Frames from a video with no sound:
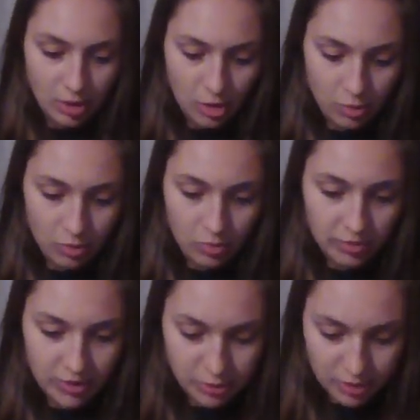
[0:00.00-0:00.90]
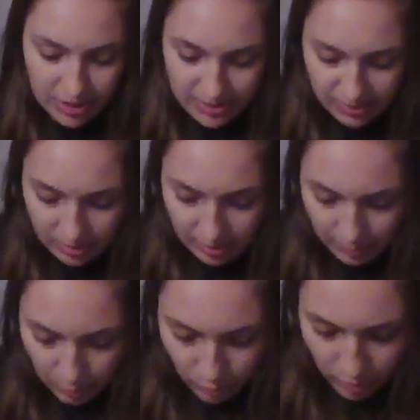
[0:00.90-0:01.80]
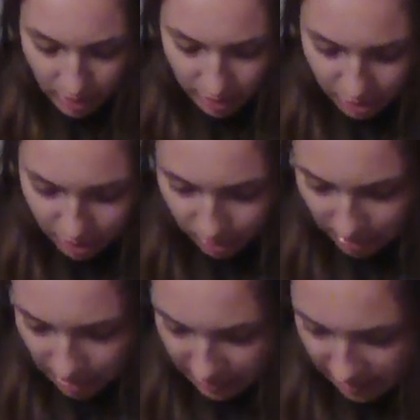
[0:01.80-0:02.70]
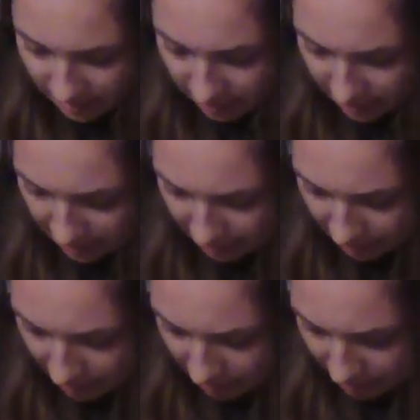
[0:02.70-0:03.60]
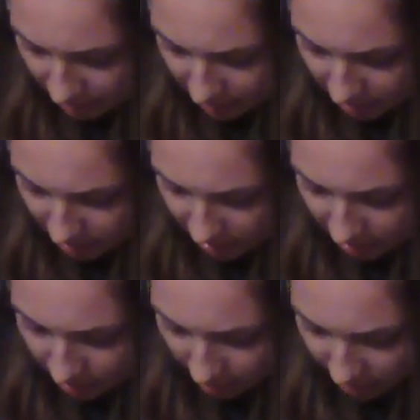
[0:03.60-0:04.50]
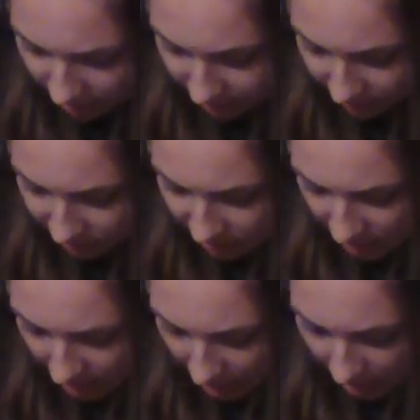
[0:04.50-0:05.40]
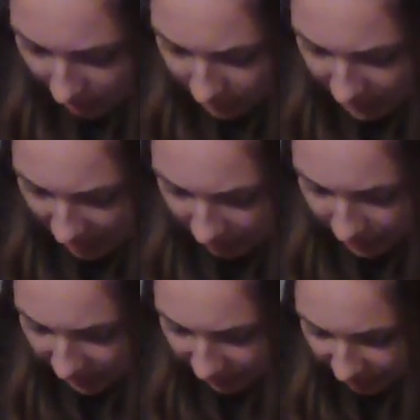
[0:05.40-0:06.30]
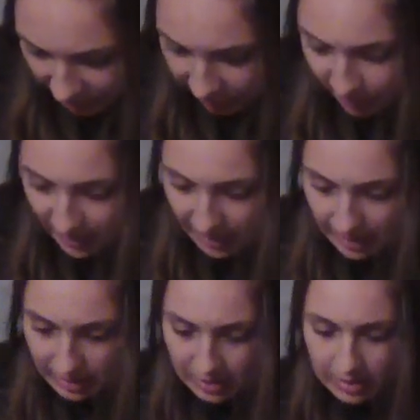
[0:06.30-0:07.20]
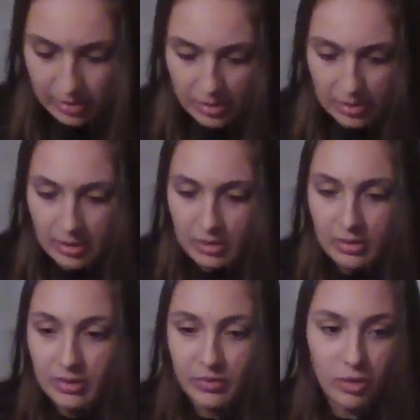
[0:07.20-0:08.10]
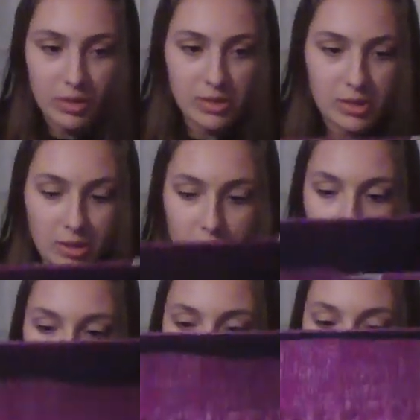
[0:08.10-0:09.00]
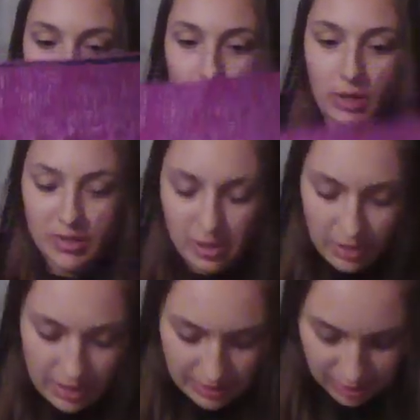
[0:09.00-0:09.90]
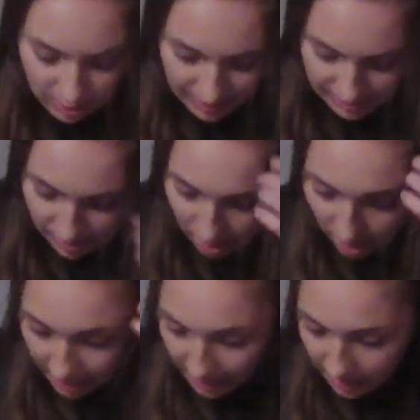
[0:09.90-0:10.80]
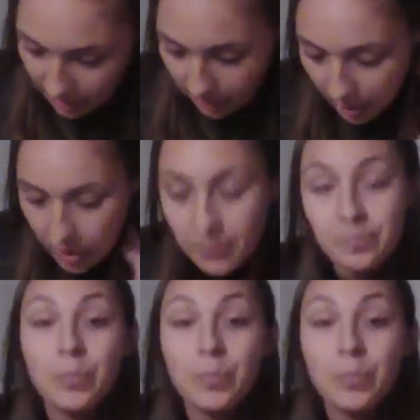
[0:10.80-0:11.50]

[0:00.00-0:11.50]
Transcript: Oh cool, these are just some running shorts. Looks like the top tag was cut off, but if there isn't a logo anywhere else on these, there is an RN number.